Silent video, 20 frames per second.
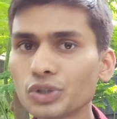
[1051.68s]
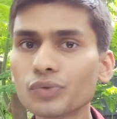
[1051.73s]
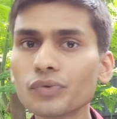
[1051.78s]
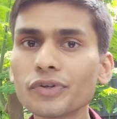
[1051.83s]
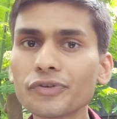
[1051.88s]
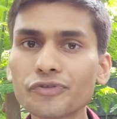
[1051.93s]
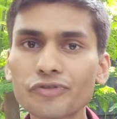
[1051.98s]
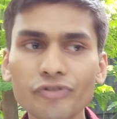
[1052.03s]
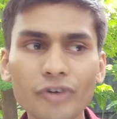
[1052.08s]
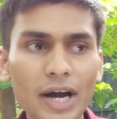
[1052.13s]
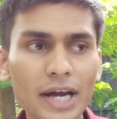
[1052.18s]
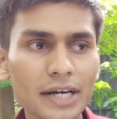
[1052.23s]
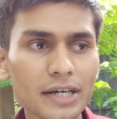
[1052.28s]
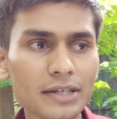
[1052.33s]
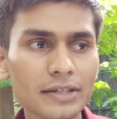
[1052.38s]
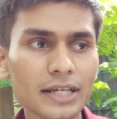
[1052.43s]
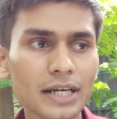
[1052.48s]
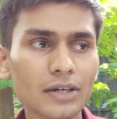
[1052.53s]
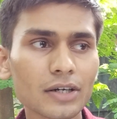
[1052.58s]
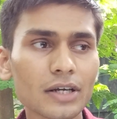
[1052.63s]
will
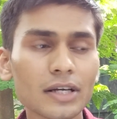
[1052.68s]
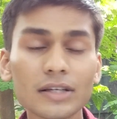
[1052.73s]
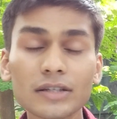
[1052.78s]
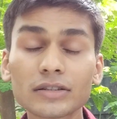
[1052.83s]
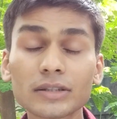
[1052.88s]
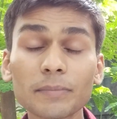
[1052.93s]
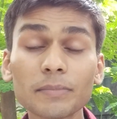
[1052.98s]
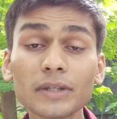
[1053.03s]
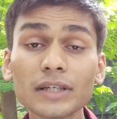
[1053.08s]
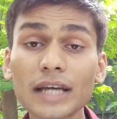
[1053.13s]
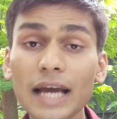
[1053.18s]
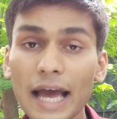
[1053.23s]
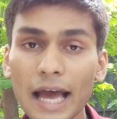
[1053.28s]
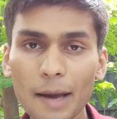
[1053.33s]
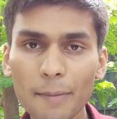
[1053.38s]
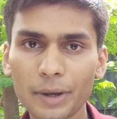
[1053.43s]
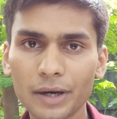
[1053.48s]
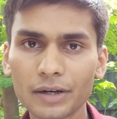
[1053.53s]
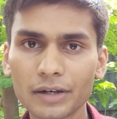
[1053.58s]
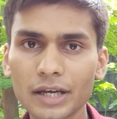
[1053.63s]
find that something
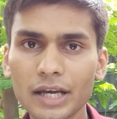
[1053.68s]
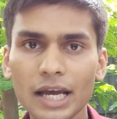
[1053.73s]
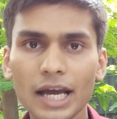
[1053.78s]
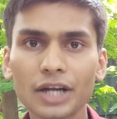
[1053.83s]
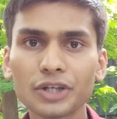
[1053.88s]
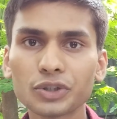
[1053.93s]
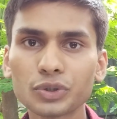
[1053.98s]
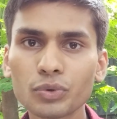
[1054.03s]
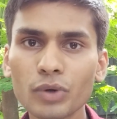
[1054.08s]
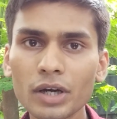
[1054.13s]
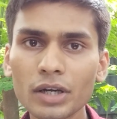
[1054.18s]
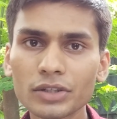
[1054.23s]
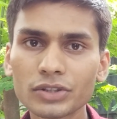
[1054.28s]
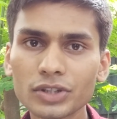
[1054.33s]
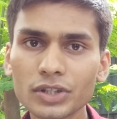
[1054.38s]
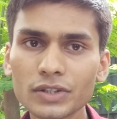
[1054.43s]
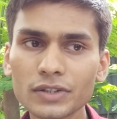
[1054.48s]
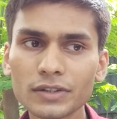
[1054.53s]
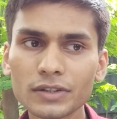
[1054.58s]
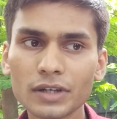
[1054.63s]
happened and you are
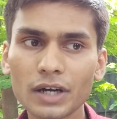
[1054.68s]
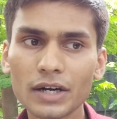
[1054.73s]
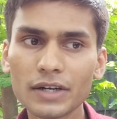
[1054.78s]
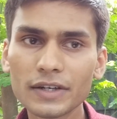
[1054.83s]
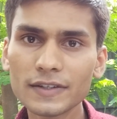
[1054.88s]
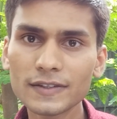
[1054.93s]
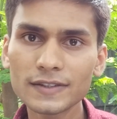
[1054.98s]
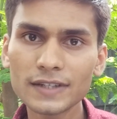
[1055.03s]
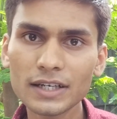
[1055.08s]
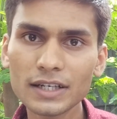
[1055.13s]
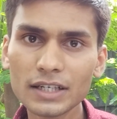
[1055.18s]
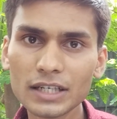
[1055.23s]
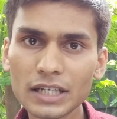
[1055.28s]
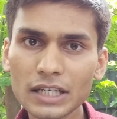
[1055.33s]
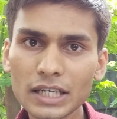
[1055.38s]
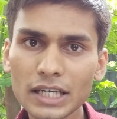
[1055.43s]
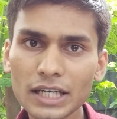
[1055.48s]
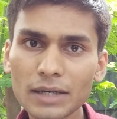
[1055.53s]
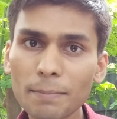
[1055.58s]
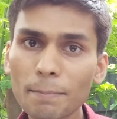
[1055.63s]
just
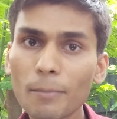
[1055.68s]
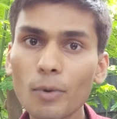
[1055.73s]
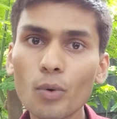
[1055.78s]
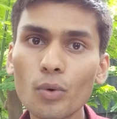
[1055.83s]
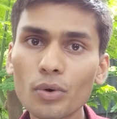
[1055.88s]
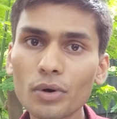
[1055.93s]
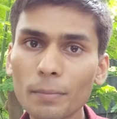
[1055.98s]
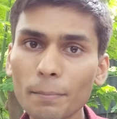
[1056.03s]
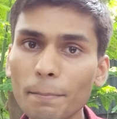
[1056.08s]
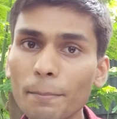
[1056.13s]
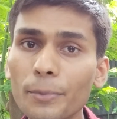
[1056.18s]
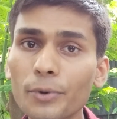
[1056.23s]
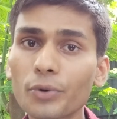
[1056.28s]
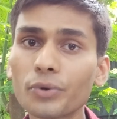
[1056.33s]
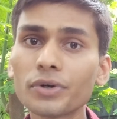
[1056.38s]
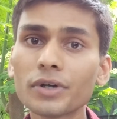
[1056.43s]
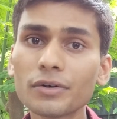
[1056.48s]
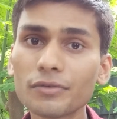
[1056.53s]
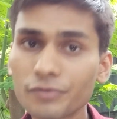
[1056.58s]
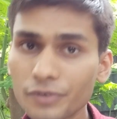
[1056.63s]
understanding in a more
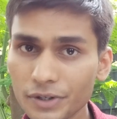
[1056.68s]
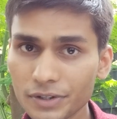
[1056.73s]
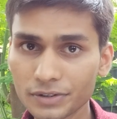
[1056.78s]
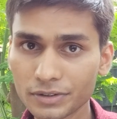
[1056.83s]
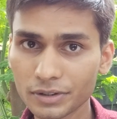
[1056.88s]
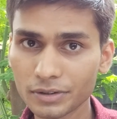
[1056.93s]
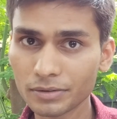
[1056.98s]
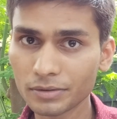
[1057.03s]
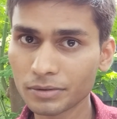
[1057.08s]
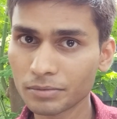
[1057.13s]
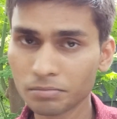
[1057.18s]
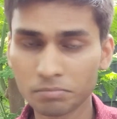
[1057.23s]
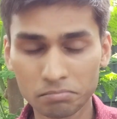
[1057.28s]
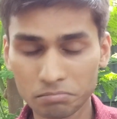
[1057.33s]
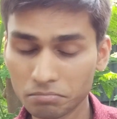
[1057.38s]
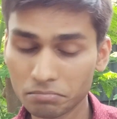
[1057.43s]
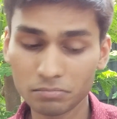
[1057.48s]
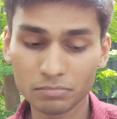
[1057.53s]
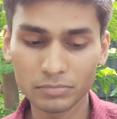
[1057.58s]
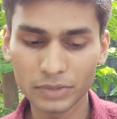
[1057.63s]
broader version.
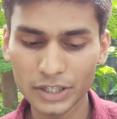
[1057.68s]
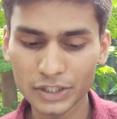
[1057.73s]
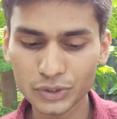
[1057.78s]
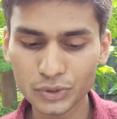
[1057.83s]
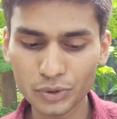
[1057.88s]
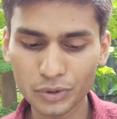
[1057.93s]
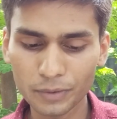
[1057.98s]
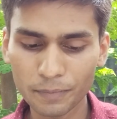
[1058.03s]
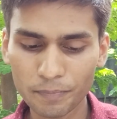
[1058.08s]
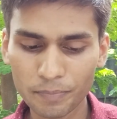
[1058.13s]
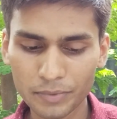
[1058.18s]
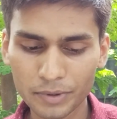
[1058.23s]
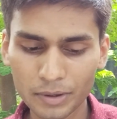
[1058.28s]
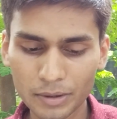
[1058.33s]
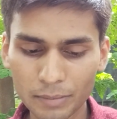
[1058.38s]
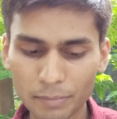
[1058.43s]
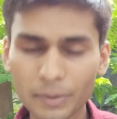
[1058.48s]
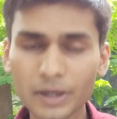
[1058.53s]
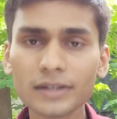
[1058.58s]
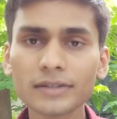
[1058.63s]
It's good,
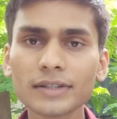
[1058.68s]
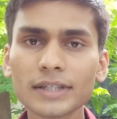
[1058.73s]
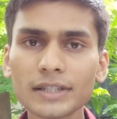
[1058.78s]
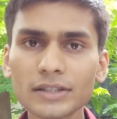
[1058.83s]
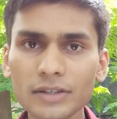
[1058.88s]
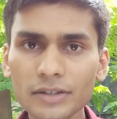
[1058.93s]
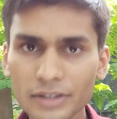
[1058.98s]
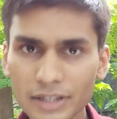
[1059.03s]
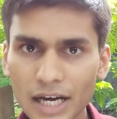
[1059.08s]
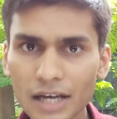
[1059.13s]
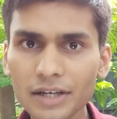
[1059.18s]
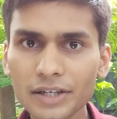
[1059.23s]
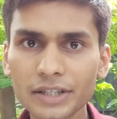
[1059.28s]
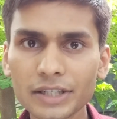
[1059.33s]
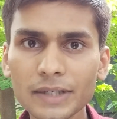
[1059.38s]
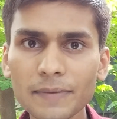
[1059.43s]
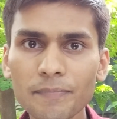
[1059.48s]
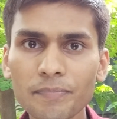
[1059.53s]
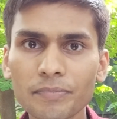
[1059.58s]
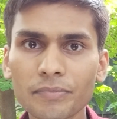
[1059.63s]
because it's a
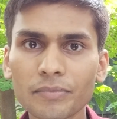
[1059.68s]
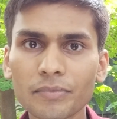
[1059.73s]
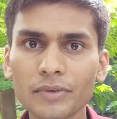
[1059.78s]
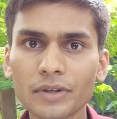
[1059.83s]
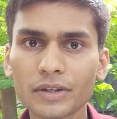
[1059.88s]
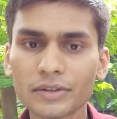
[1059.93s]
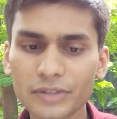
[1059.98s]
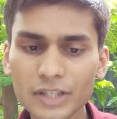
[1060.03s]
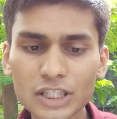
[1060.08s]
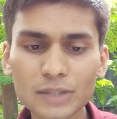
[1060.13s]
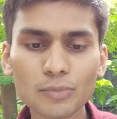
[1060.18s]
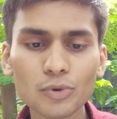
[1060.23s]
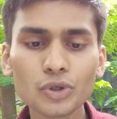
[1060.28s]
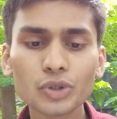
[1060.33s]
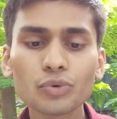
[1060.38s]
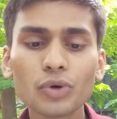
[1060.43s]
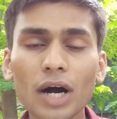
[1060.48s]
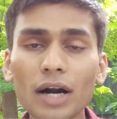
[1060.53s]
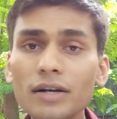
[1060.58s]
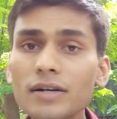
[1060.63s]
reality. This
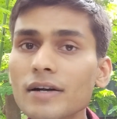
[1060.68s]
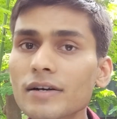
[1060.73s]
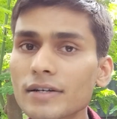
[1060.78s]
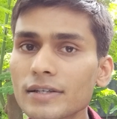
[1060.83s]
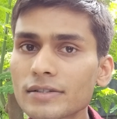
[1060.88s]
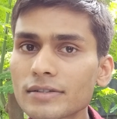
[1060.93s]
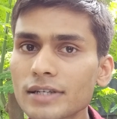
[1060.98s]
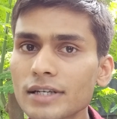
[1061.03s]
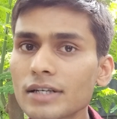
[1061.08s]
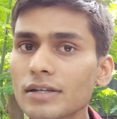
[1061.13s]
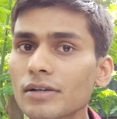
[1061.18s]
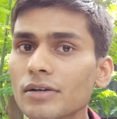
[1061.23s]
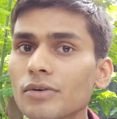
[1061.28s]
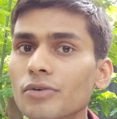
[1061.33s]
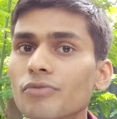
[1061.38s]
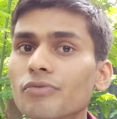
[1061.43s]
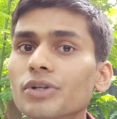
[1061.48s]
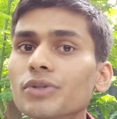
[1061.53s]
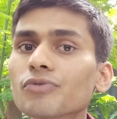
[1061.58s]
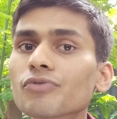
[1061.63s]
book you can't understand
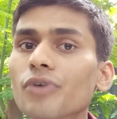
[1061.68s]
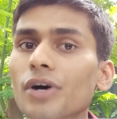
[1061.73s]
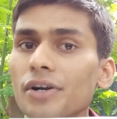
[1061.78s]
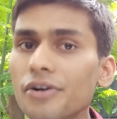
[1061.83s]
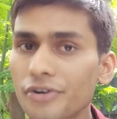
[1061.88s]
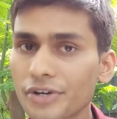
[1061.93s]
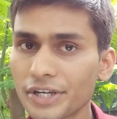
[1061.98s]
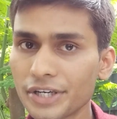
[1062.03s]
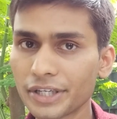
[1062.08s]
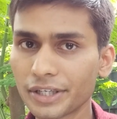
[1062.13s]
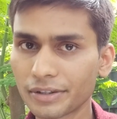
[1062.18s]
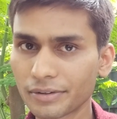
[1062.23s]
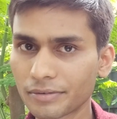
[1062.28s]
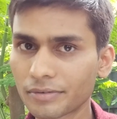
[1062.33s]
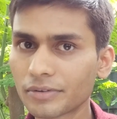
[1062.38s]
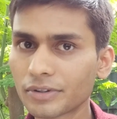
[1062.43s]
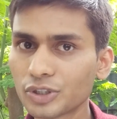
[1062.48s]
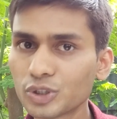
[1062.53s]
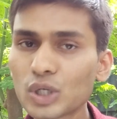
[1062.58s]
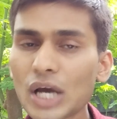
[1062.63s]
with one reading.
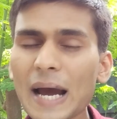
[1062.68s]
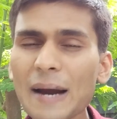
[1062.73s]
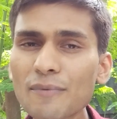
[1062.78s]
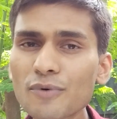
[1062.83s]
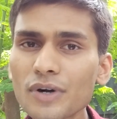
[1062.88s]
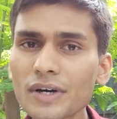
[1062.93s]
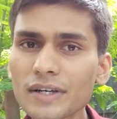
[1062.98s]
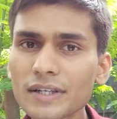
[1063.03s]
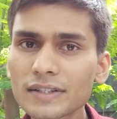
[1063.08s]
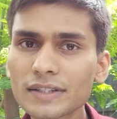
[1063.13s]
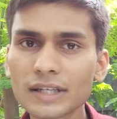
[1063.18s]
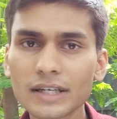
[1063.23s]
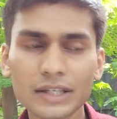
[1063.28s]
You have to